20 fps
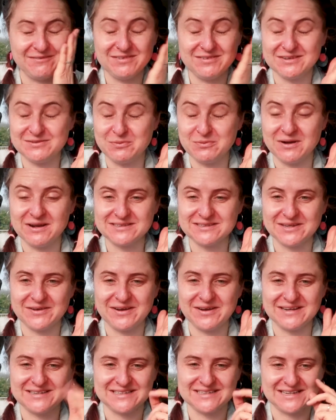just worked so
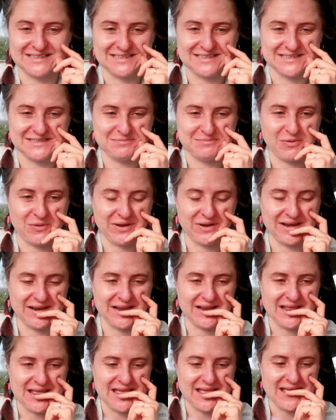hard to get to this point.
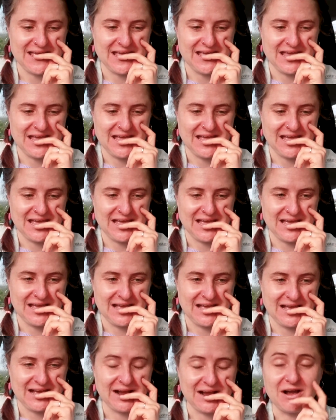
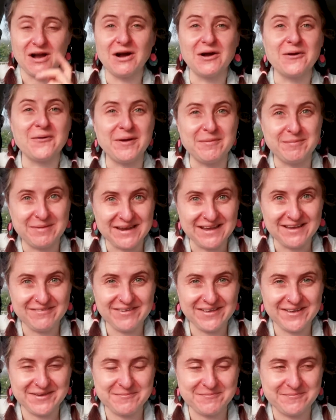Can't quite
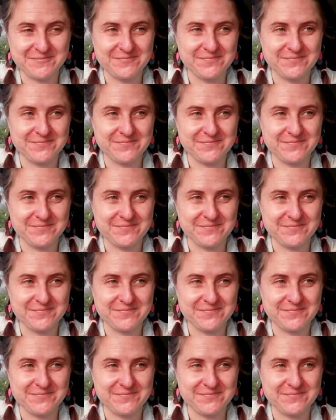believe it.